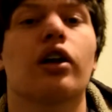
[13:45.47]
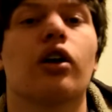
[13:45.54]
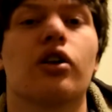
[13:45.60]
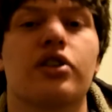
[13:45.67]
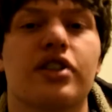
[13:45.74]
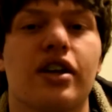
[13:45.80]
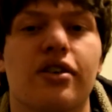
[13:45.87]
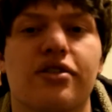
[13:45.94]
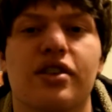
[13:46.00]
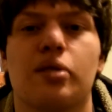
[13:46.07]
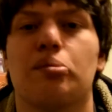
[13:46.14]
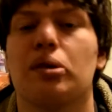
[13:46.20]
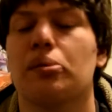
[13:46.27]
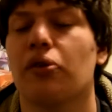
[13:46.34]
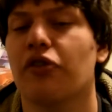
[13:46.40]
cartels and
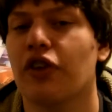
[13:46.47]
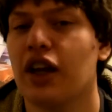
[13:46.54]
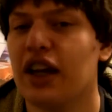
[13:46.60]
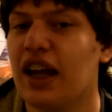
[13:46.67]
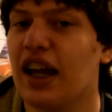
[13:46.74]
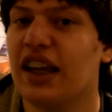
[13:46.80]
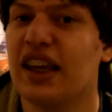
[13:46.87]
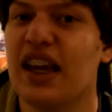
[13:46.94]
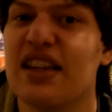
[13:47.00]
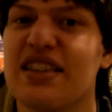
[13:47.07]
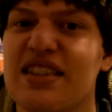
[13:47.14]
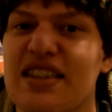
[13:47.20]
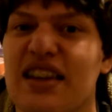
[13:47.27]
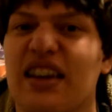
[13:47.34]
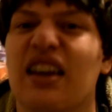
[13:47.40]
people fighting
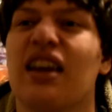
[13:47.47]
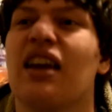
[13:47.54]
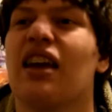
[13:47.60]
against it,